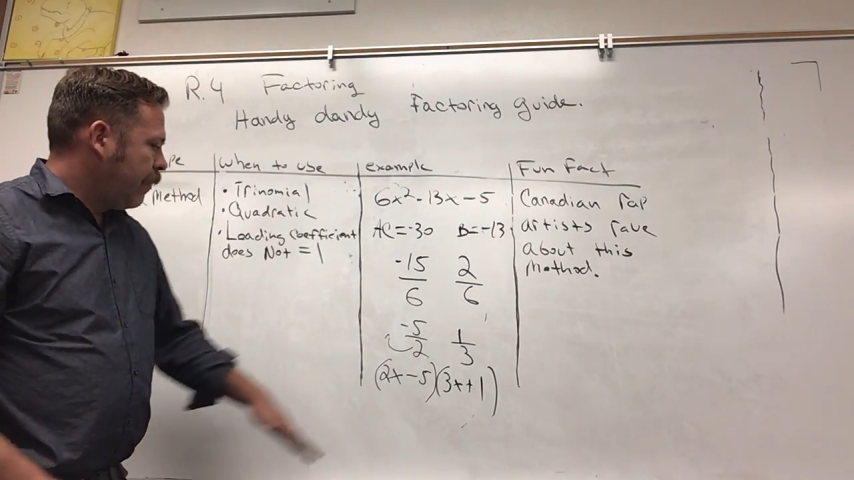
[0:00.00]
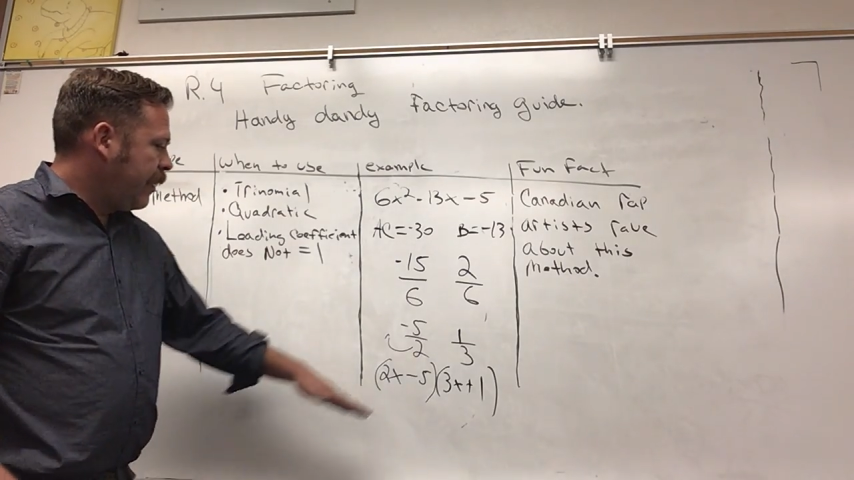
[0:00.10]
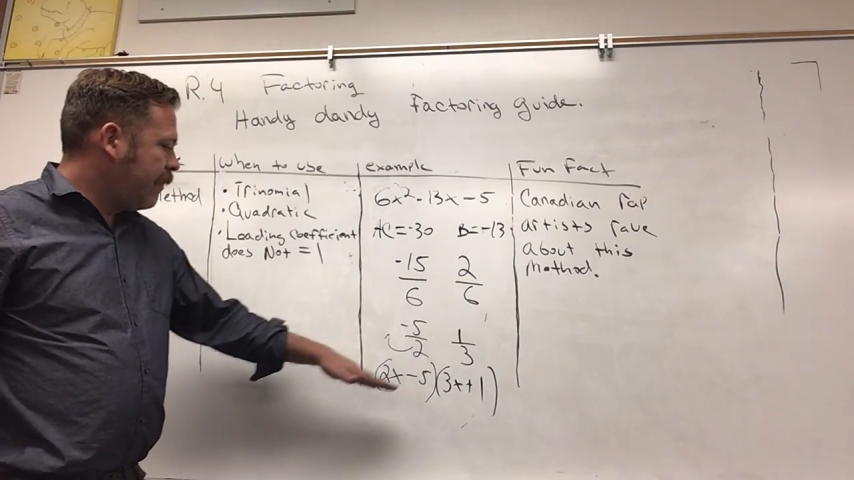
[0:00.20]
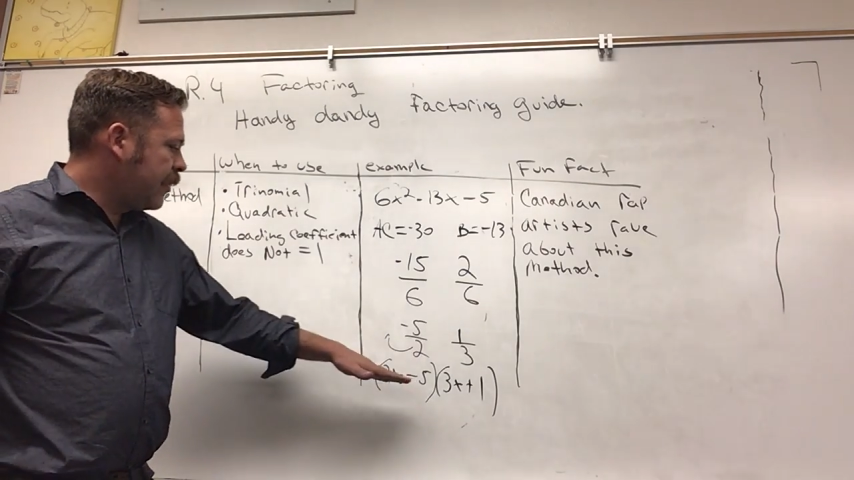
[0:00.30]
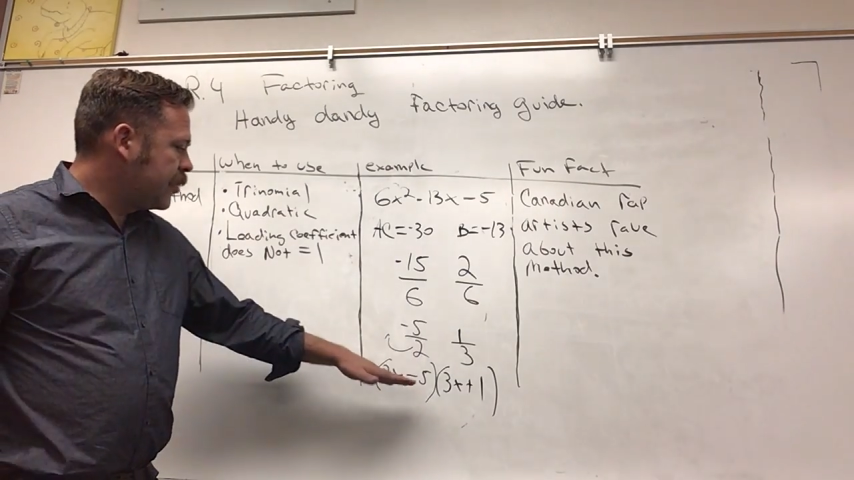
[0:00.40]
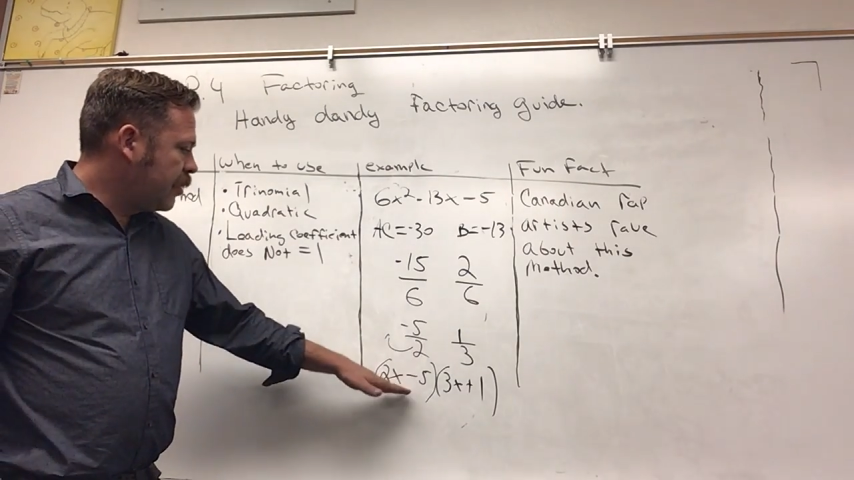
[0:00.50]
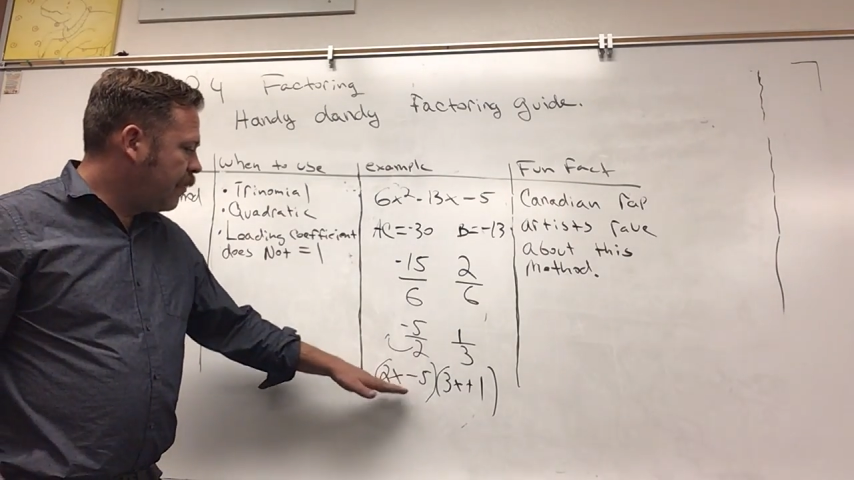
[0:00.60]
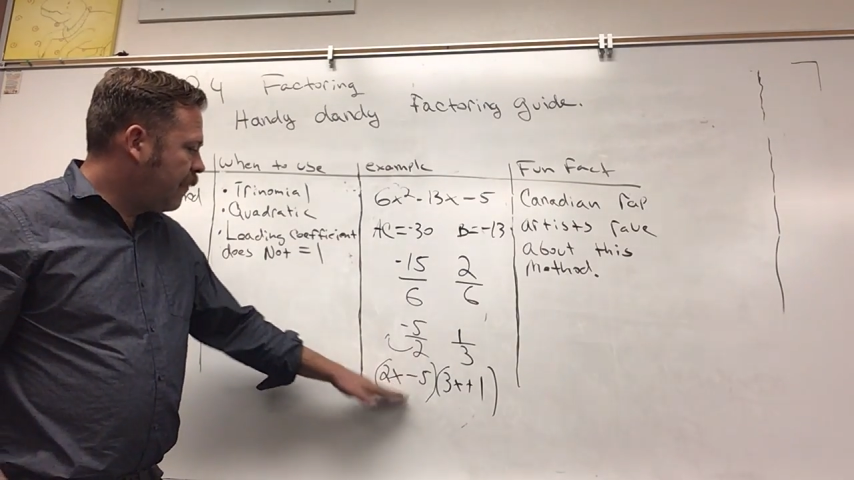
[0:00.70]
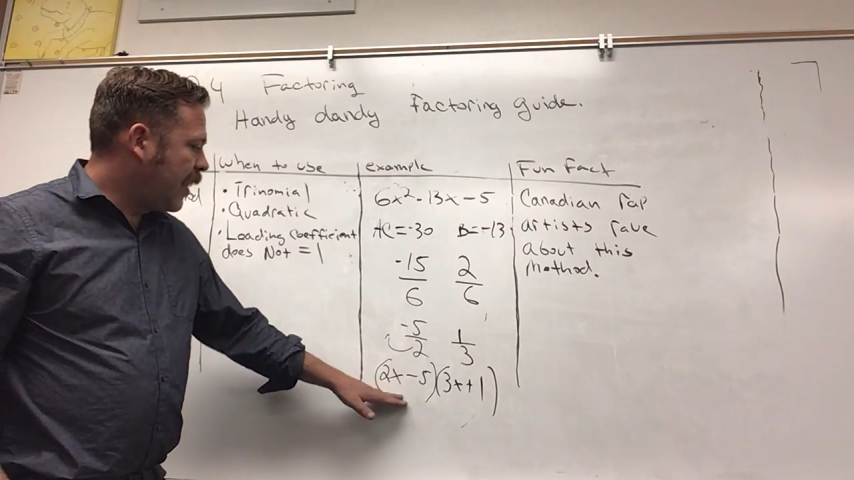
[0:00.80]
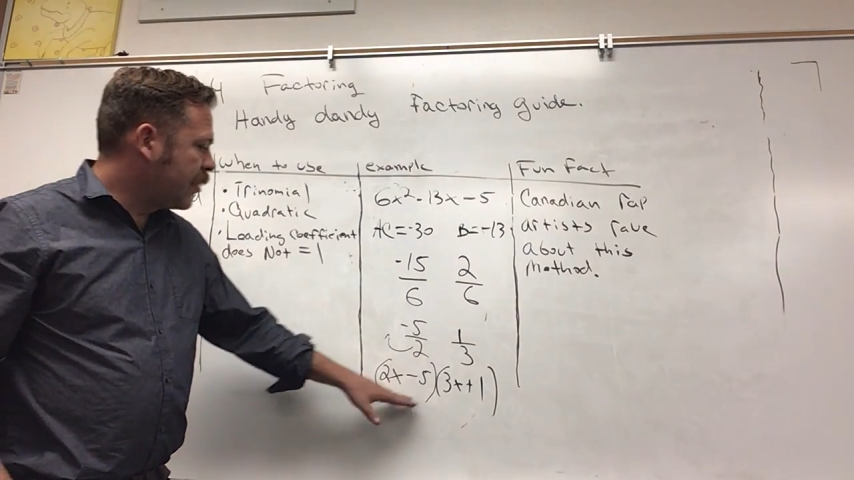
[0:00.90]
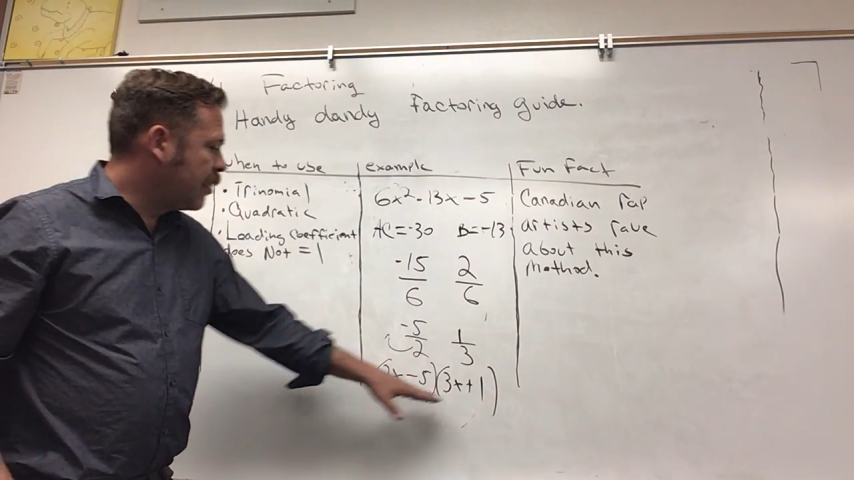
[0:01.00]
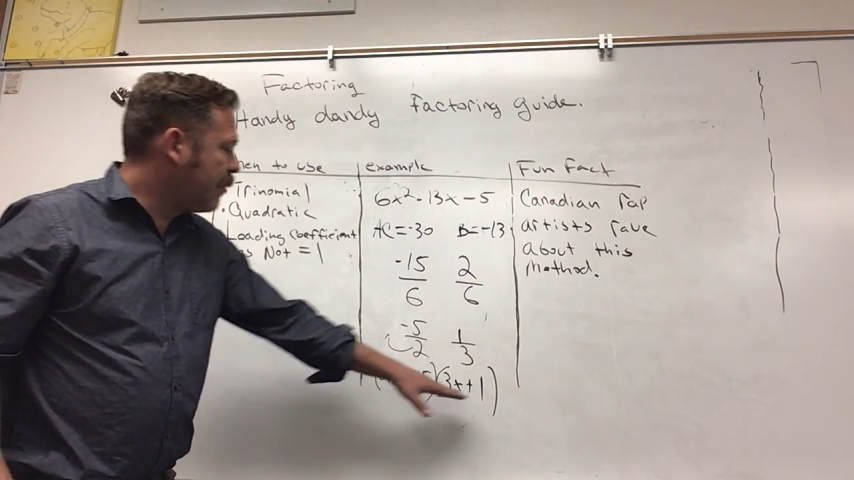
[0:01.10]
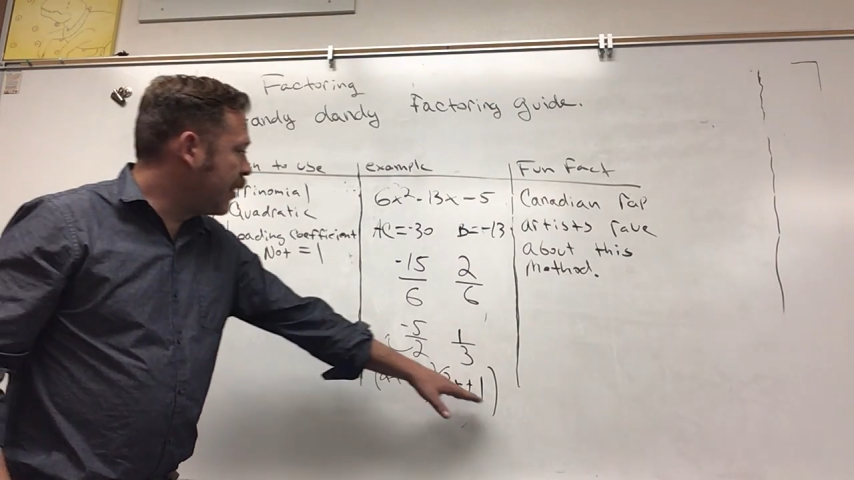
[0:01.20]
We have our two factored